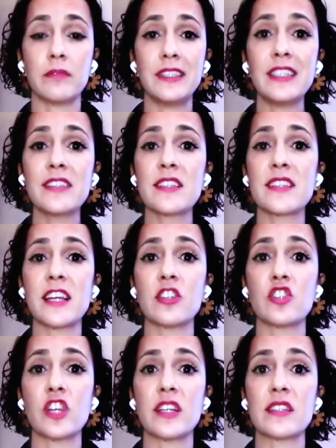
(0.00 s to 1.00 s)
things
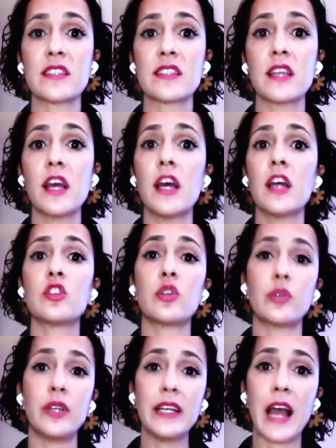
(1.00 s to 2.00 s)
such as
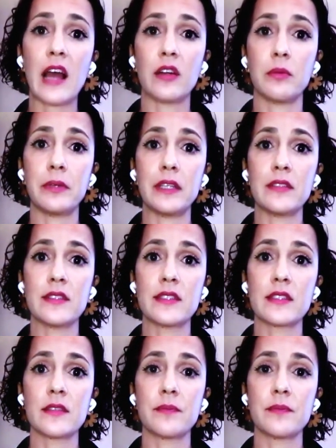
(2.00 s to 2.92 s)
tree canopies.